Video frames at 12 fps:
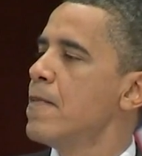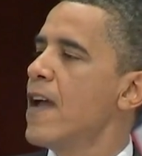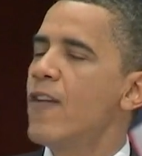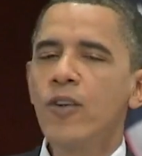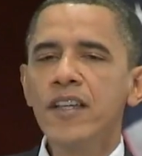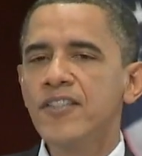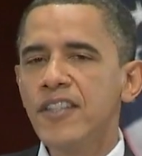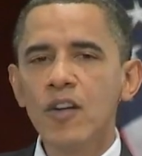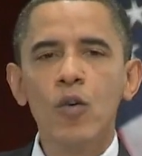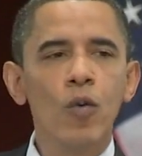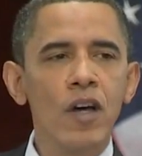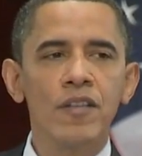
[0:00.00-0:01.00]
Every
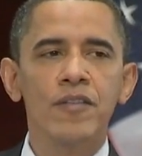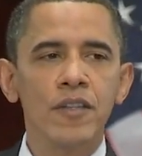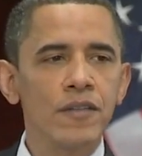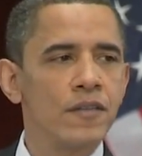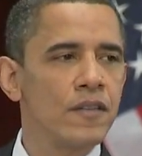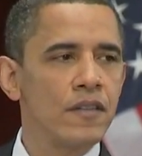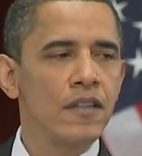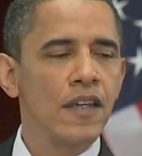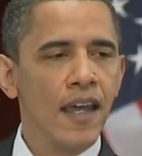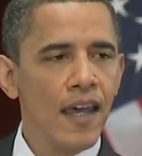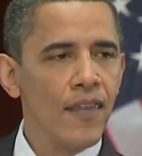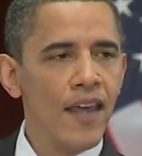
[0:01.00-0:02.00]
single one of you
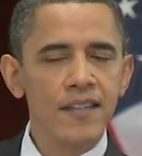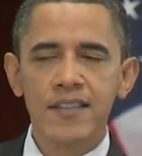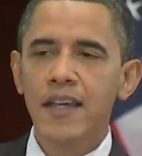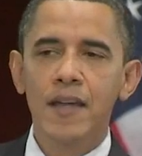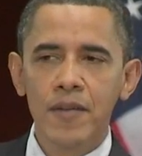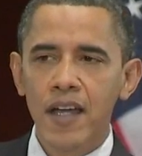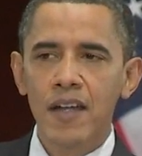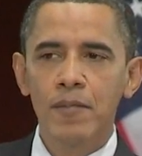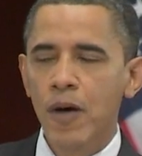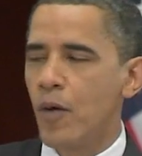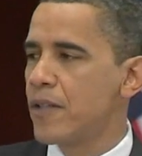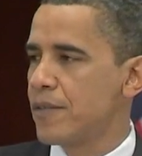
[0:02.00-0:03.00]
had that same kind of
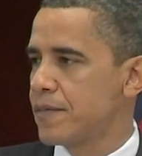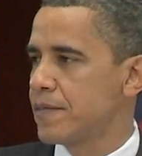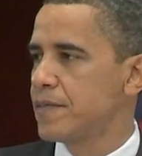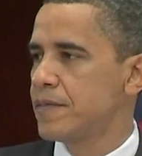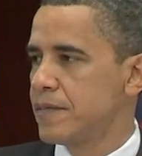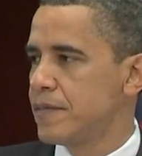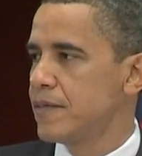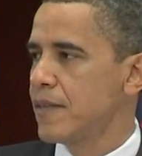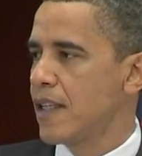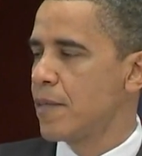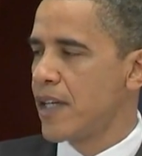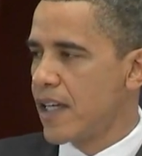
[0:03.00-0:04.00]
moment
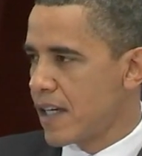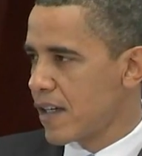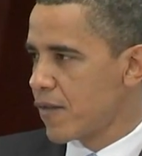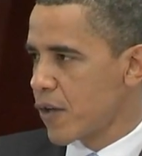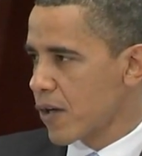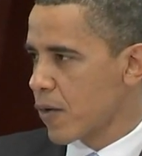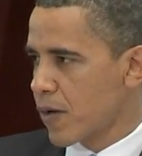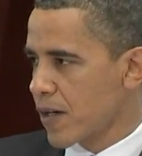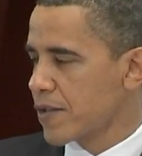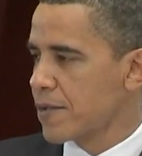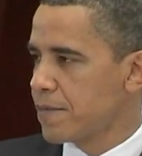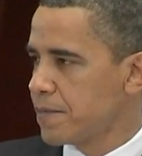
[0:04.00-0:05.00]
at the beginning of your
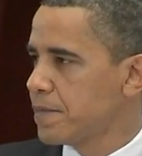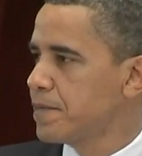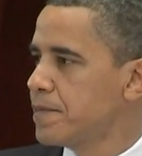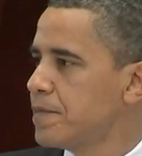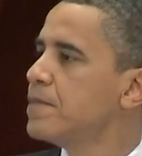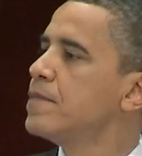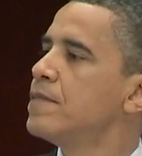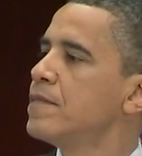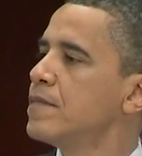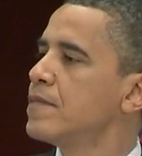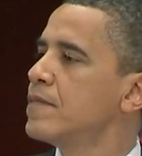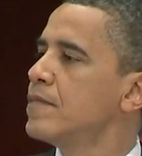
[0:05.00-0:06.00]
careers.
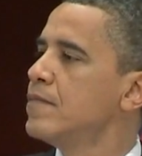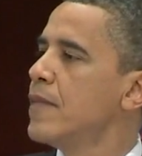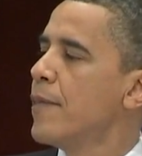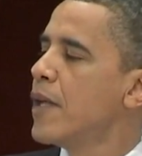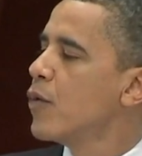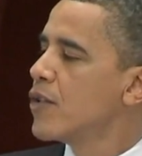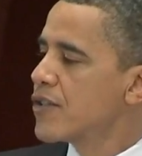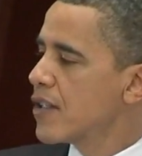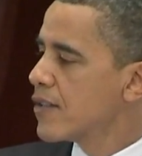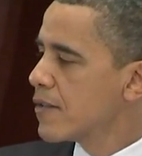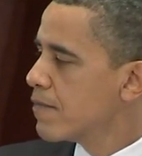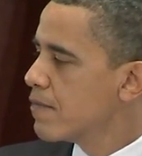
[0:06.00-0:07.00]
Maybe it was
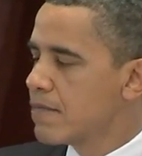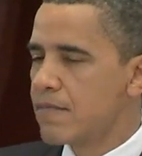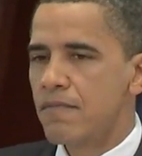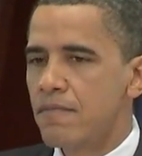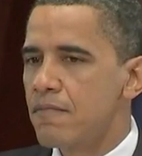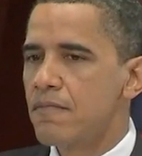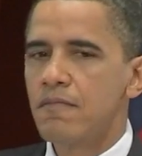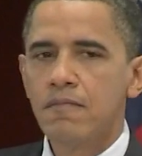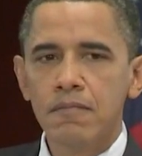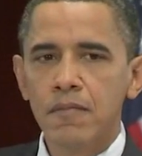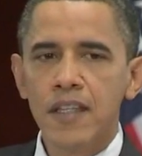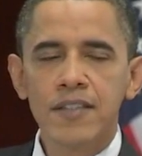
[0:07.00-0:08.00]
just
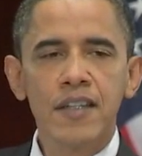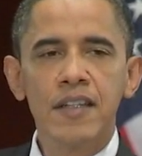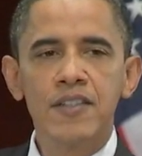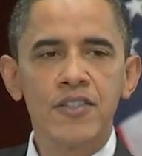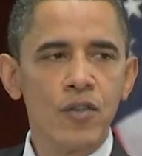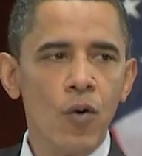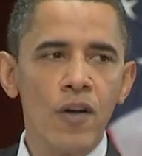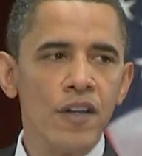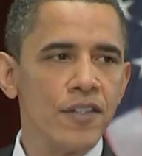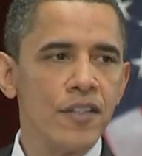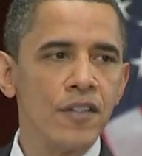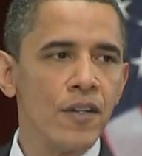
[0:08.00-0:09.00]
listening to
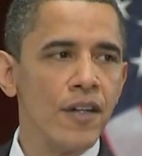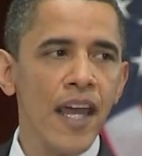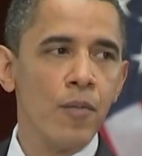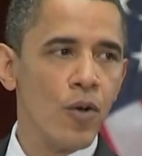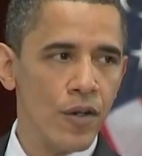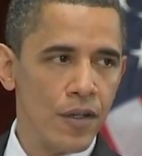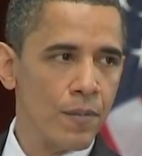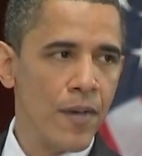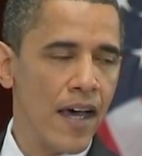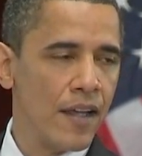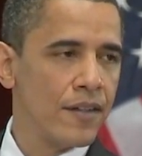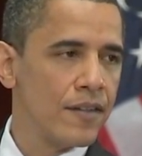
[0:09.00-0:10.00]
stories in your neighborhood
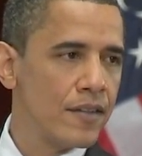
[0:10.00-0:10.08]
about